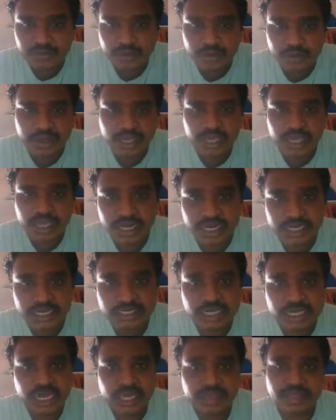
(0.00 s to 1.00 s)
particle will
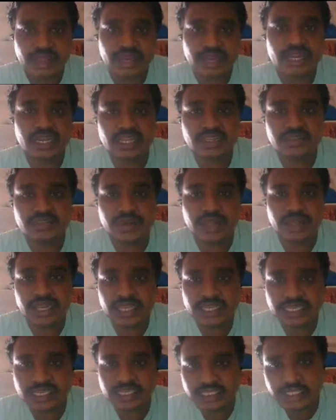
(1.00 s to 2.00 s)
be increased. Then it
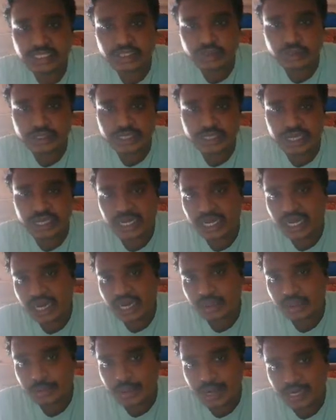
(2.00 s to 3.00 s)
is very easy to
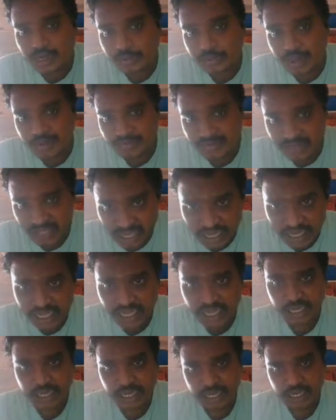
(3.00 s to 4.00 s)
settle at the bottom
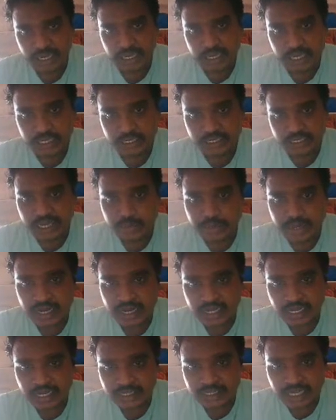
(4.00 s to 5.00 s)
of the
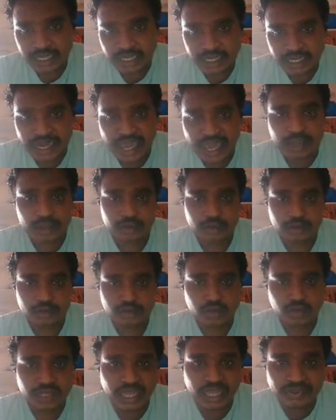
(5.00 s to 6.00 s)
sedimentation
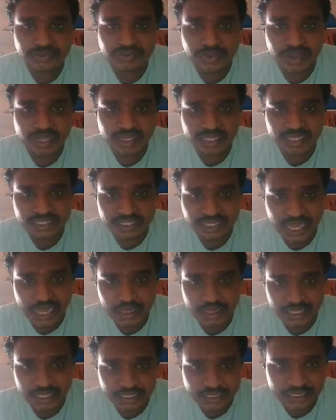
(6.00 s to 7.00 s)
tank. So that's why
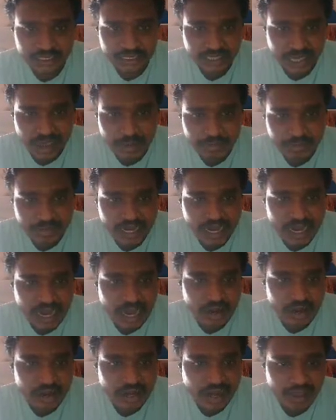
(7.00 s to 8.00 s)
this type
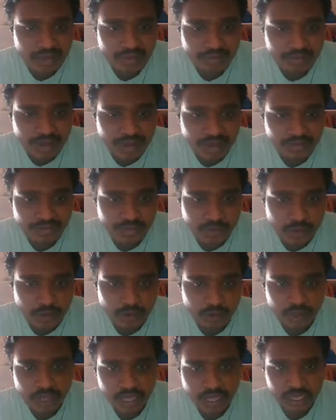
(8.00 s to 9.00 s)
3 and type 4,
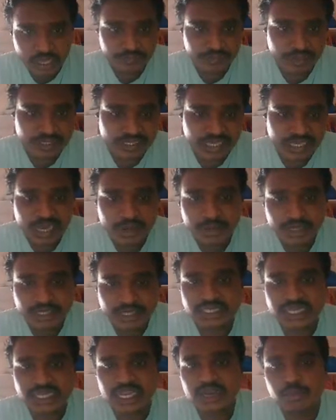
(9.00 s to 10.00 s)
which
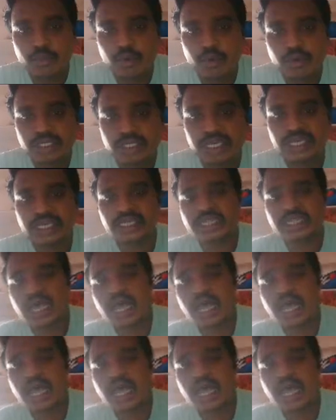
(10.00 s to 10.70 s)
can be seen mostly